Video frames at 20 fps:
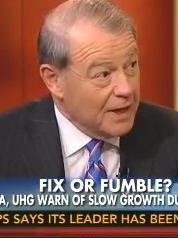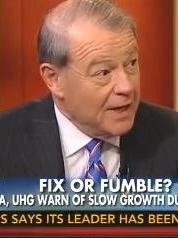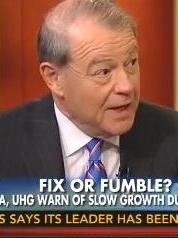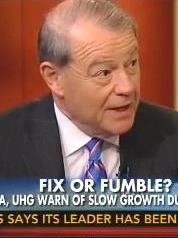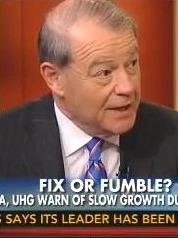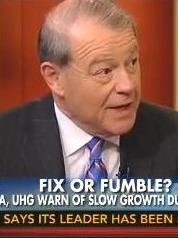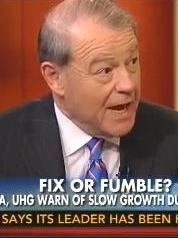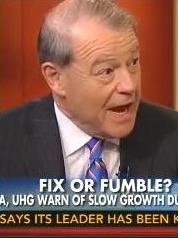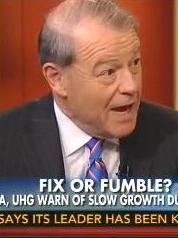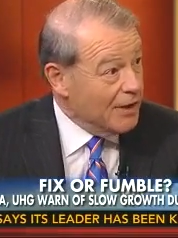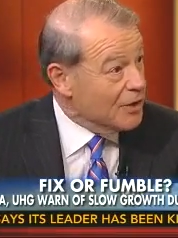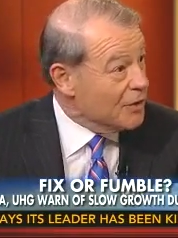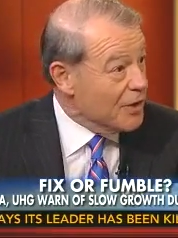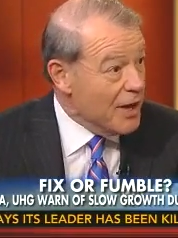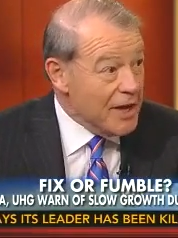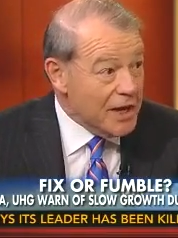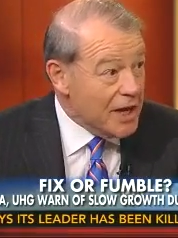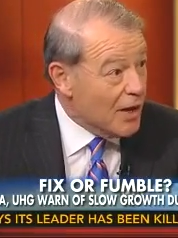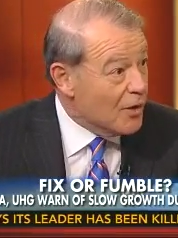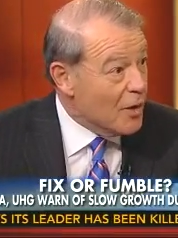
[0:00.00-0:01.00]
And how do
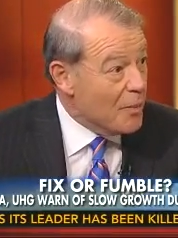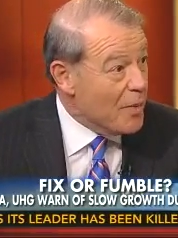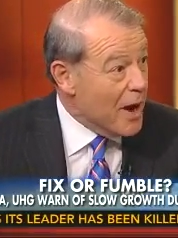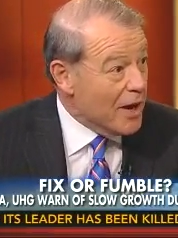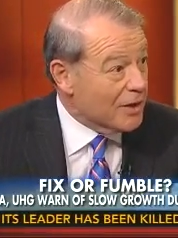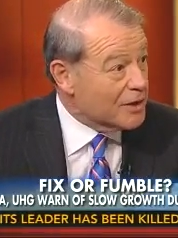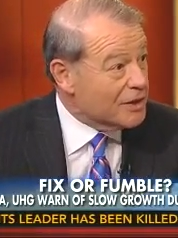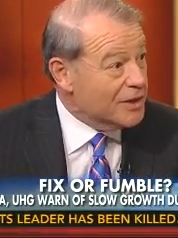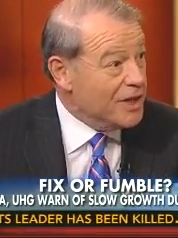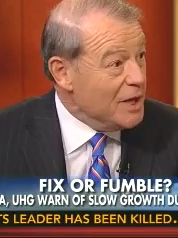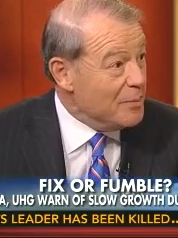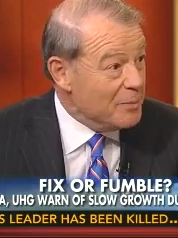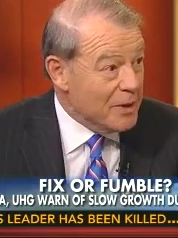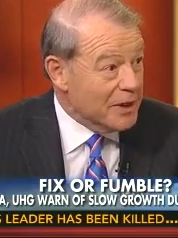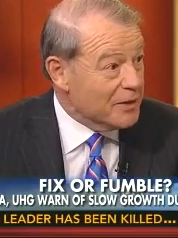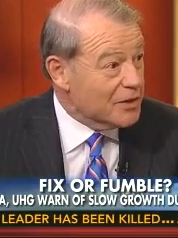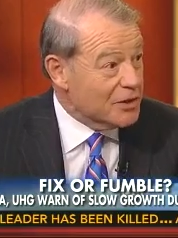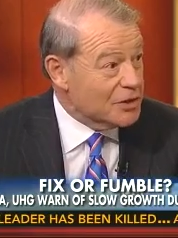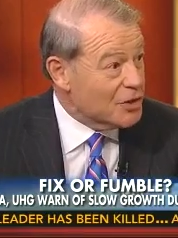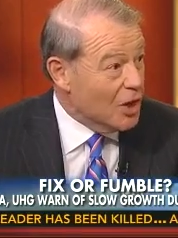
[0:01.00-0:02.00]
they go about
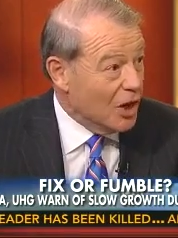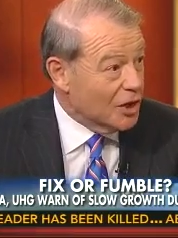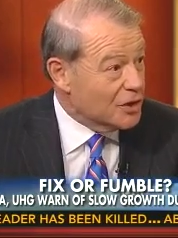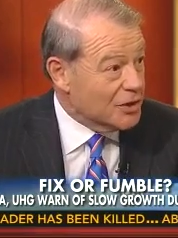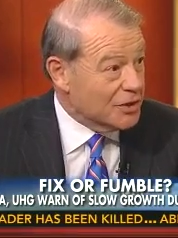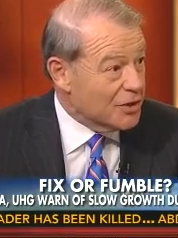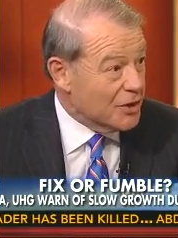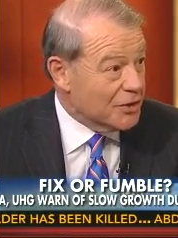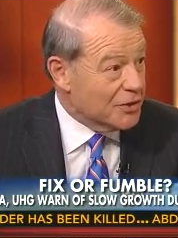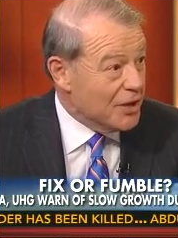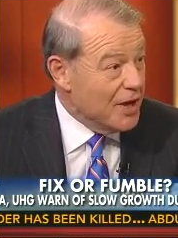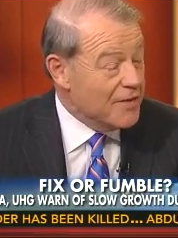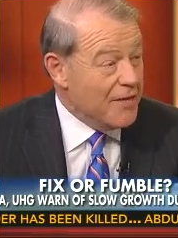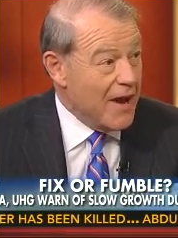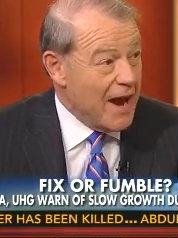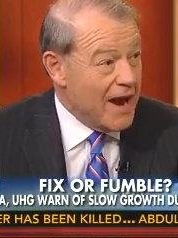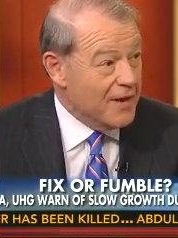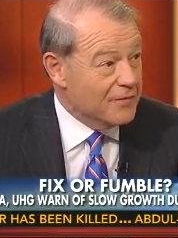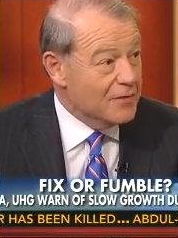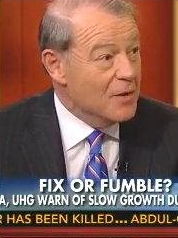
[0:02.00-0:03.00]
keeping the doctor that they've
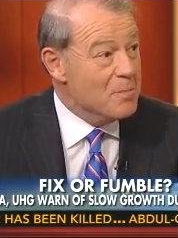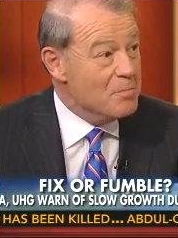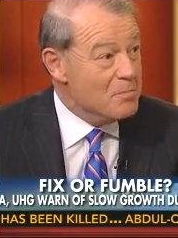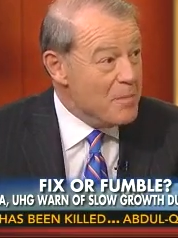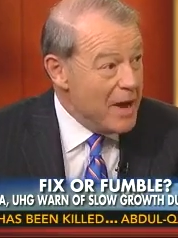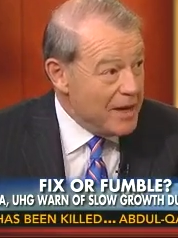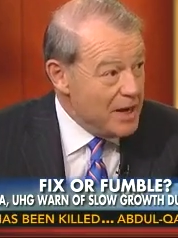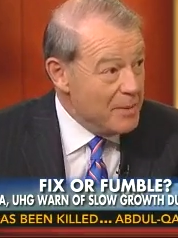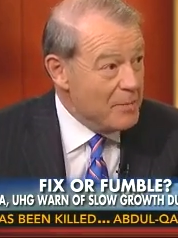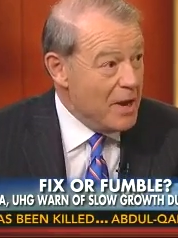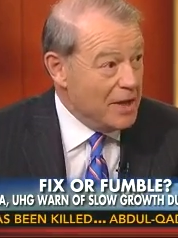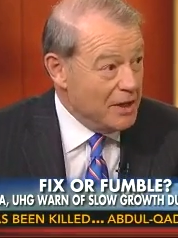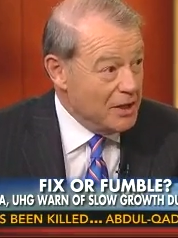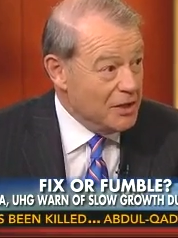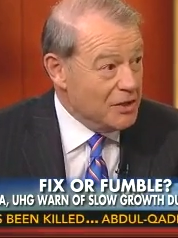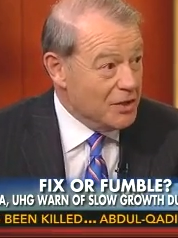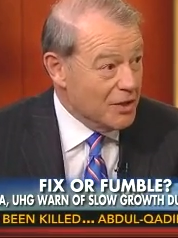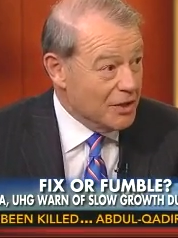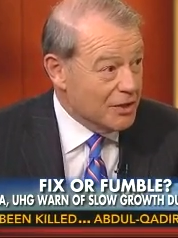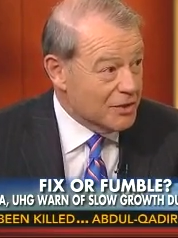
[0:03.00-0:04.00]
had for many, many
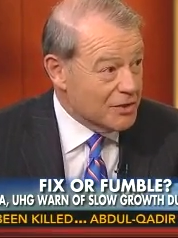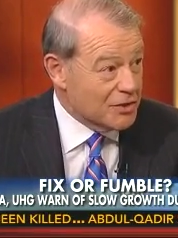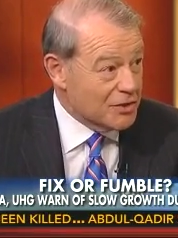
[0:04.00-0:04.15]
years?